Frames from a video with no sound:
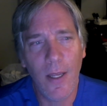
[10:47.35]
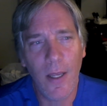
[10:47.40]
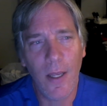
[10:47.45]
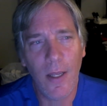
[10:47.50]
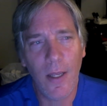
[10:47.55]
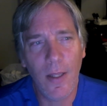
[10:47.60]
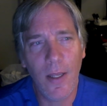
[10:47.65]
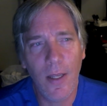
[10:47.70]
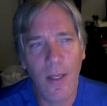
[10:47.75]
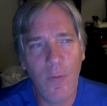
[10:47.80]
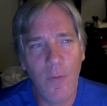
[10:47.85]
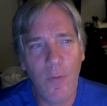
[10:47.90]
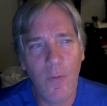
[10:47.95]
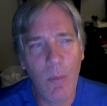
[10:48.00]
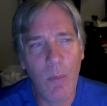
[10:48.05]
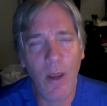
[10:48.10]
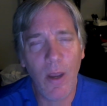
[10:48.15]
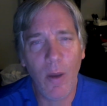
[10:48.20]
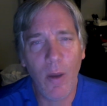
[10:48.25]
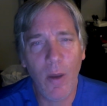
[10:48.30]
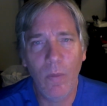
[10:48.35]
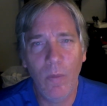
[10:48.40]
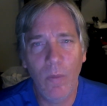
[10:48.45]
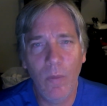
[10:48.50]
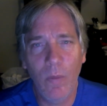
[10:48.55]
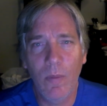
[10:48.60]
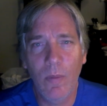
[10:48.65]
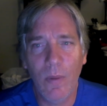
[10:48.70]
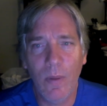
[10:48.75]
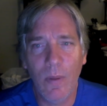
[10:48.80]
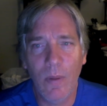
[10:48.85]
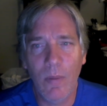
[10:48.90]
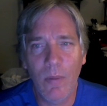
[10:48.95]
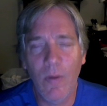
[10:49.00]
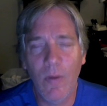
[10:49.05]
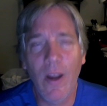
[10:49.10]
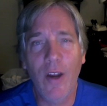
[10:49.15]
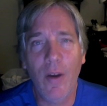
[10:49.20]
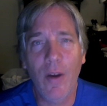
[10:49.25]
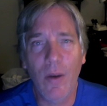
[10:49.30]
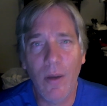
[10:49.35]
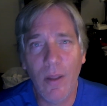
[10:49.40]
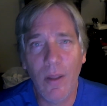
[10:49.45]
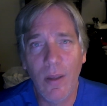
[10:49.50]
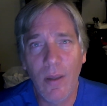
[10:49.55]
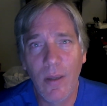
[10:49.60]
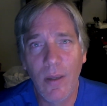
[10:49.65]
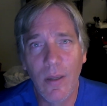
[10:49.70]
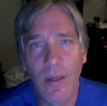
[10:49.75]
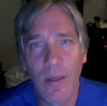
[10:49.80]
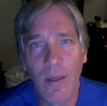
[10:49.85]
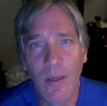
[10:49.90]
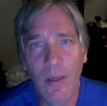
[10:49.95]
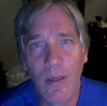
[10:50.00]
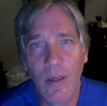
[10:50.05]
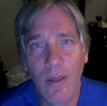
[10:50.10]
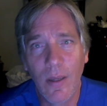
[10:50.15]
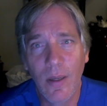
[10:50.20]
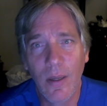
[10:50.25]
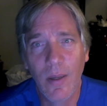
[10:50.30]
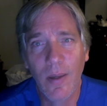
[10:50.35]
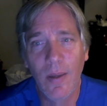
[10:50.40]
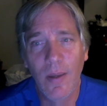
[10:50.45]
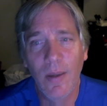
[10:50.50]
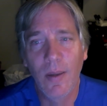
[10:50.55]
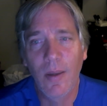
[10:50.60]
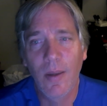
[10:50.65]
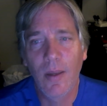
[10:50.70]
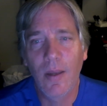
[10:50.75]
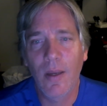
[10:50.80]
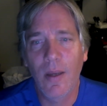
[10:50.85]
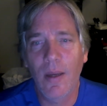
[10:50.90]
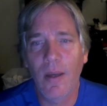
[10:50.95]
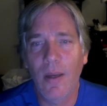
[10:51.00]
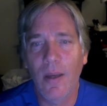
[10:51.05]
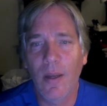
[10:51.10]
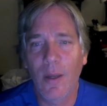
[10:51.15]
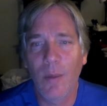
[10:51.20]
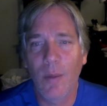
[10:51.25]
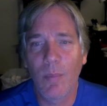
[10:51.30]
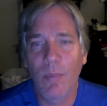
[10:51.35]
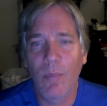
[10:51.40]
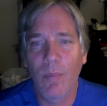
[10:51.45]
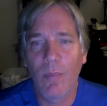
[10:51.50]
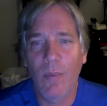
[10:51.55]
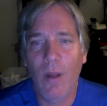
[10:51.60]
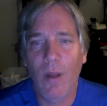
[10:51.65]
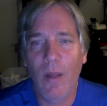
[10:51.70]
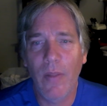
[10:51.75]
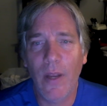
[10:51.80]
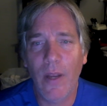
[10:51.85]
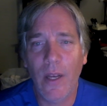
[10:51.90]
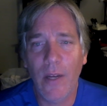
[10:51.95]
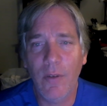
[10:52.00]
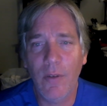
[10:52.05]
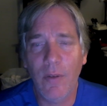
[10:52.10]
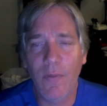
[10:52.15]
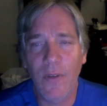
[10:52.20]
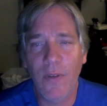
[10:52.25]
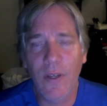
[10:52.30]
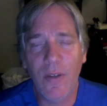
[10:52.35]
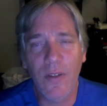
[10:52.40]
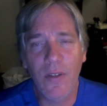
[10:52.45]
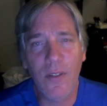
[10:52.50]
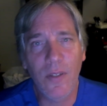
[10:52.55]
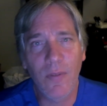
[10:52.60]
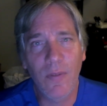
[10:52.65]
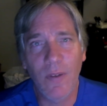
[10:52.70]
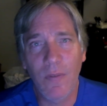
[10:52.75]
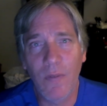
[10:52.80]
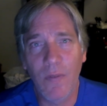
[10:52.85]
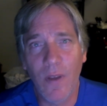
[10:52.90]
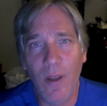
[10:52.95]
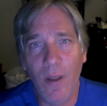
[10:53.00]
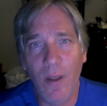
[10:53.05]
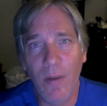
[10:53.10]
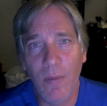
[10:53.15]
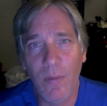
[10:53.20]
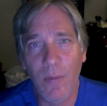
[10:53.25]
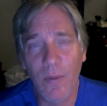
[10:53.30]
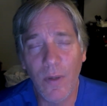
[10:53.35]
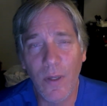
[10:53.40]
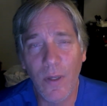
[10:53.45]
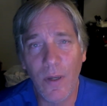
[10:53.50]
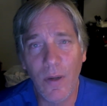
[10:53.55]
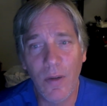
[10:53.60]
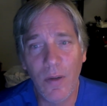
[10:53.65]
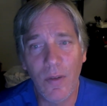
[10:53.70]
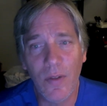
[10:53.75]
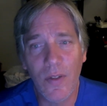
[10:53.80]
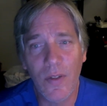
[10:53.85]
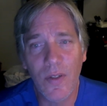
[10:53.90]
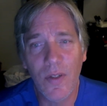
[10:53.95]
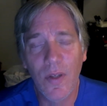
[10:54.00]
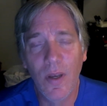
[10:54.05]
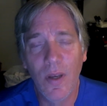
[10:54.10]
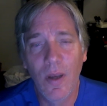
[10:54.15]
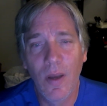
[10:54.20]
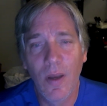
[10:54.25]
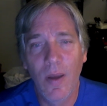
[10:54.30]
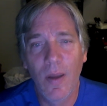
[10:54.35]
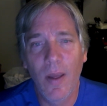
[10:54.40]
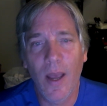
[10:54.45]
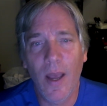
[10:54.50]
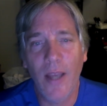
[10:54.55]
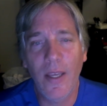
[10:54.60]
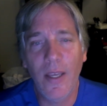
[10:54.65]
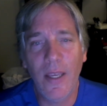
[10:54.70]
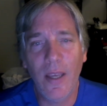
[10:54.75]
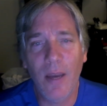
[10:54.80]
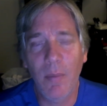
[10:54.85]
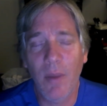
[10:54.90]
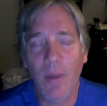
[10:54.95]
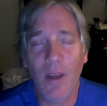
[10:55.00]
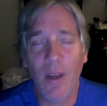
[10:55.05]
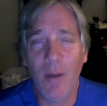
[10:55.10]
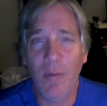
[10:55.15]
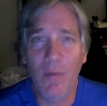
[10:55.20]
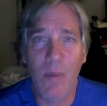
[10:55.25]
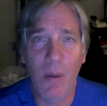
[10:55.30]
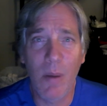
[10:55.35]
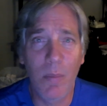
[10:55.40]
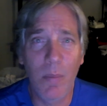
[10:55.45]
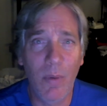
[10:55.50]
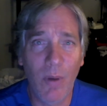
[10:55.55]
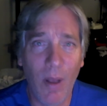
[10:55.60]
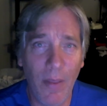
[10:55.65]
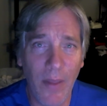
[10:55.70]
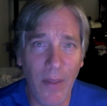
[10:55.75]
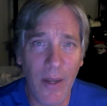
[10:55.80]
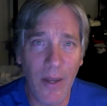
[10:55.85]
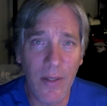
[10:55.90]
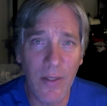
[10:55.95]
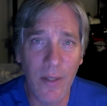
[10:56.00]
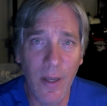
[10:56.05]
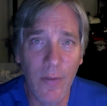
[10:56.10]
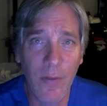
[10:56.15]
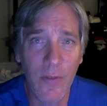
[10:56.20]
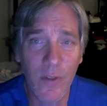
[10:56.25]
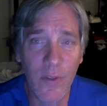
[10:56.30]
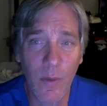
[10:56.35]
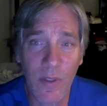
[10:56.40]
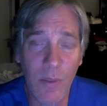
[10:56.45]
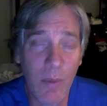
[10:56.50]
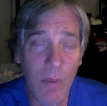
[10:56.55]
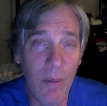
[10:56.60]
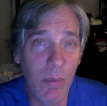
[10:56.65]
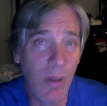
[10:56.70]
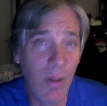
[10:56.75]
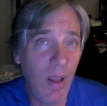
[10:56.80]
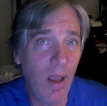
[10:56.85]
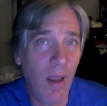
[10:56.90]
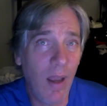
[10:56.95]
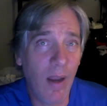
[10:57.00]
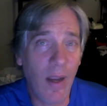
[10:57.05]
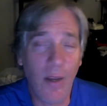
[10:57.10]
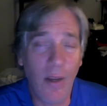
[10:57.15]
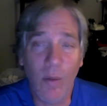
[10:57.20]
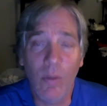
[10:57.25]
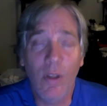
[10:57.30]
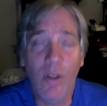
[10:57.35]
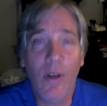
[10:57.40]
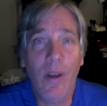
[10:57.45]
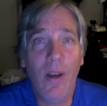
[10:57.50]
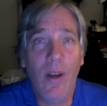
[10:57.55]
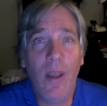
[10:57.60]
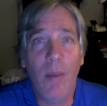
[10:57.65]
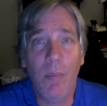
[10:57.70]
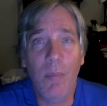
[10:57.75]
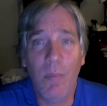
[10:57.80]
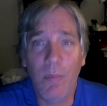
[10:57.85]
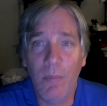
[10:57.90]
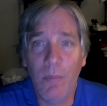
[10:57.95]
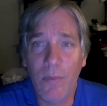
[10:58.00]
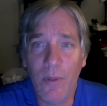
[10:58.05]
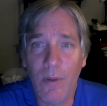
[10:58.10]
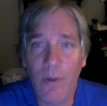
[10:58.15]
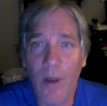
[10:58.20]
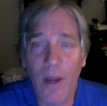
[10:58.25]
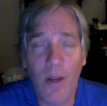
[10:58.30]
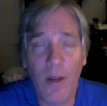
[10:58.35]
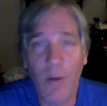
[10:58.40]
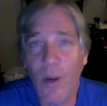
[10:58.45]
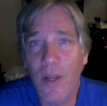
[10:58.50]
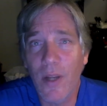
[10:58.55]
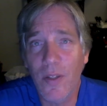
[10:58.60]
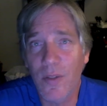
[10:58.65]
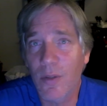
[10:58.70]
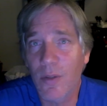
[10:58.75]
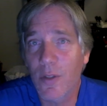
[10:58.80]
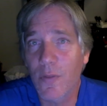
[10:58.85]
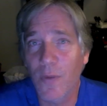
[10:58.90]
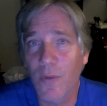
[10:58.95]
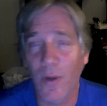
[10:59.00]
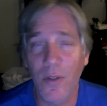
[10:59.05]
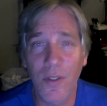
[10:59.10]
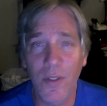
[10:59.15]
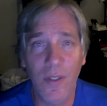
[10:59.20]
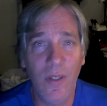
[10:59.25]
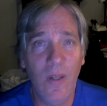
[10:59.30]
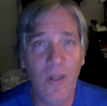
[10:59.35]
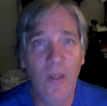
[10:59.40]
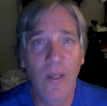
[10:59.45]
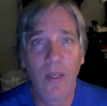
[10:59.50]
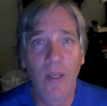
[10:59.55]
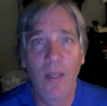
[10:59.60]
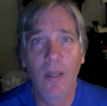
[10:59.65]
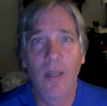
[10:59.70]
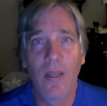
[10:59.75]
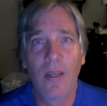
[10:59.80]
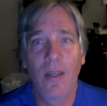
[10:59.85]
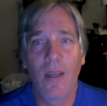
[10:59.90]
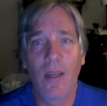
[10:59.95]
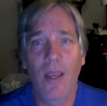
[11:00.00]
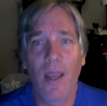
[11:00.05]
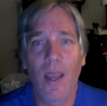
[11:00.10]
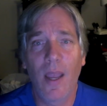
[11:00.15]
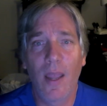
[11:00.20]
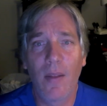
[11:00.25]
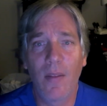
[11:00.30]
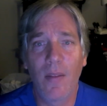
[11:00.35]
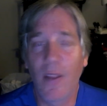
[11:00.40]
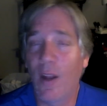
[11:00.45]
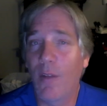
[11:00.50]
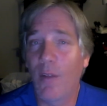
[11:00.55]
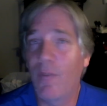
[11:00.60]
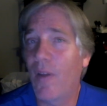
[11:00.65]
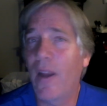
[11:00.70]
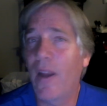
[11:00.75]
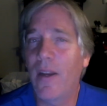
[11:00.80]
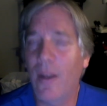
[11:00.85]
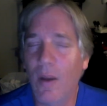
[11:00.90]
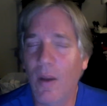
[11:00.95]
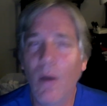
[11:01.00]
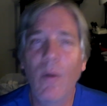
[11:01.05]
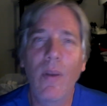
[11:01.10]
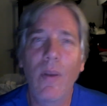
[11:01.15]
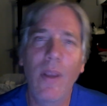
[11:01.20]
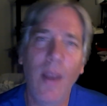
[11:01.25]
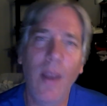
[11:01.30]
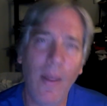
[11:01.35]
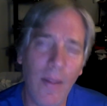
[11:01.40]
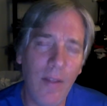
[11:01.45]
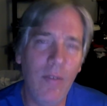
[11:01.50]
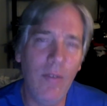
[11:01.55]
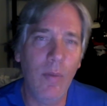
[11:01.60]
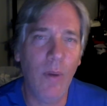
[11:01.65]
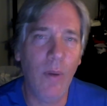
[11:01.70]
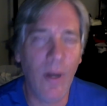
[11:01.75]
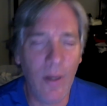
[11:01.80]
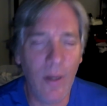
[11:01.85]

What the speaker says: it's for my own record. All that electric vehicle stuff I've done for years, I'm not going to remember all that stuff, so it's in my blog. I can go look it up. It's got a great search function, and then I'll find it. Oh yeah, that's what I